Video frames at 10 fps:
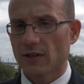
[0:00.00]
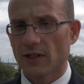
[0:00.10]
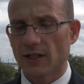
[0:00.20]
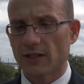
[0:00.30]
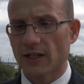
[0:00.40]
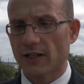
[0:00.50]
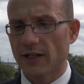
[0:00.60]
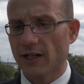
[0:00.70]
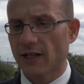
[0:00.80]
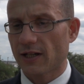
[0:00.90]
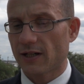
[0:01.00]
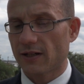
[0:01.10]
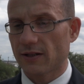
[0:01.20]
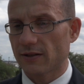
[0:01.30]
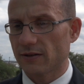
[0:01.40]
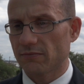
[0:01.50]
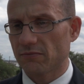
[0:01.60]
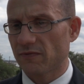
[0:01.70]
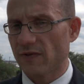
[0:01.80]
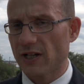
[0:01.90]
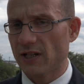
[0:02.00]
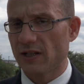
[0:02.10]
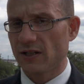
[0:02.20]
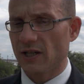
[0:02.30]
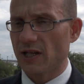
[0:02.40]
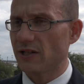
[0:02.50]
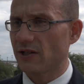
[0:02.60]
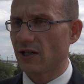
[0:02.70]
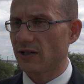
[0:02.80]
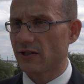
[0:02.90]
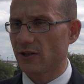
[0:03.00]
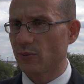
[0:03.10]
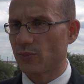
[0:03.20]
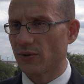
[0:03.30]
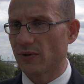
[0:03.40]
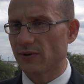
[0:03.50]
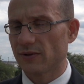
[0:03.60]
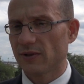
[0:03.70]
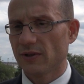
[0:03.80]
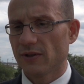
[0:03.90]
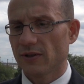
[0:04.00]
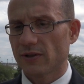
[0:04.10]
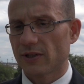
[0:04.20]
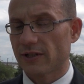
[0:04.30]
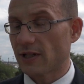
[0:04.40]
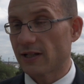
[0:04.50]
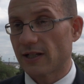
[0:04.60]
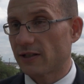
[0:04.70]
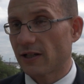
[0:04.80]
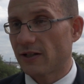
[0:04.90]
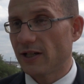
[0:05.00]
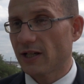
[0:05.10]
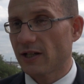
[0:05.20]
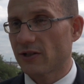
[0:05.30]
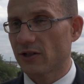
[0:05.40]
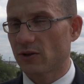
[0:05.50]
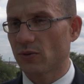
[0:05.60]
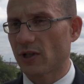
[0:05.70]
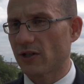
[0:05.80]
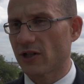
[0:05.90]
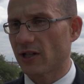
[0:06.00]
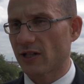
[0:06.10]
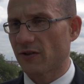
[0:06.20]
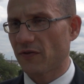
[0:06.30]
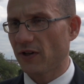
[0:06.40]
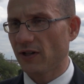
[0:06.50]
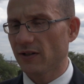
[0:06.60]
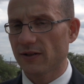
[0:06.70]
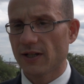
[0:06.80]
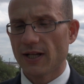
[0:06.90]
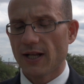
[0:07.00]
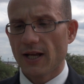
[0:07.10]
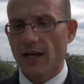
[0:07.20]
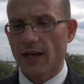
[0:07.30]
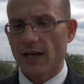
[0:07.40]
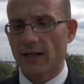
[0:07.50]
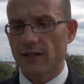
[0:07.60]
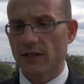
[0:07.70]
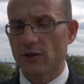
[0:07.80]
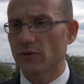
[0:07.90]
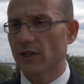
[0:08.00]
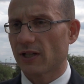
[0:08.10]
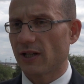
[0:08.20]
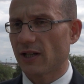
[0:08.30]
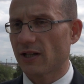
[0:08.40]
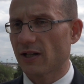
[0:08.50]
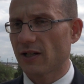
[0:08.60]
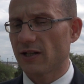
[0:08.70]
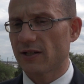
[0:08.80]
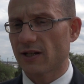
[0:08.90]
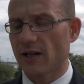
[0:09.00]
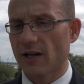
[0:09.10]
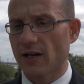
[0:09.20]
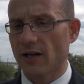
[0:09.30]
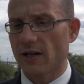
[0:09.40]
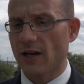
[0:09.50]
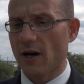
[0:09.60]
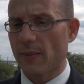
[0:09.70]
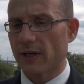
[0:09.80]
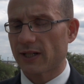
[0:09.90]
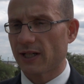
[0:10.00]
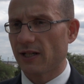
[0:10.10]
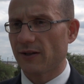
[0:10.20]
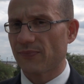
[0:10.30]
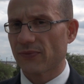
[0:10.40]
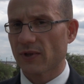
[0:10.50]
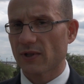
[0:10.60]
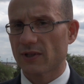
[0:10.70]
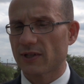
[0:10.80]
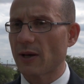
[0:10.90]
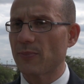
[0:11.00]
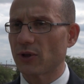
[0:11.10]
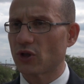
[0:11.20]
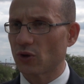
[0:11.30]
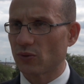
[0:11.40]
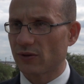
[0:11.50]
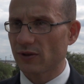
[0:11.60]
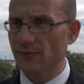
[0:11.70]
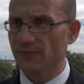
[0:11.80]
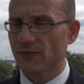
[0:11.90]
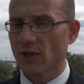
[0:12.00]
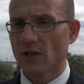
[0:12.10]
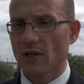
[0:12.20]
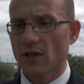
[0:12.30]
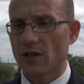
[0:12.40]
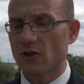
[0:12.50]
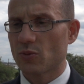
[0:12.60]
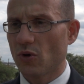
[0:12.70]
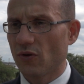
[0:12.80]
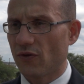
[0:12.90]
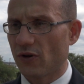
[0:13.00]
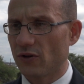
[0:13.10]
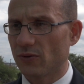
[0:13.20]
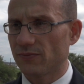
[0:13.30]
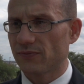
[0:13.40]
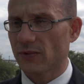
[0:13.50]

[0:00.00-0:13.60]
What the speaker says: The technique are very easy and simple. The standard technique is a two tangential field, and the new technique is EMRT step and shoot in a small volume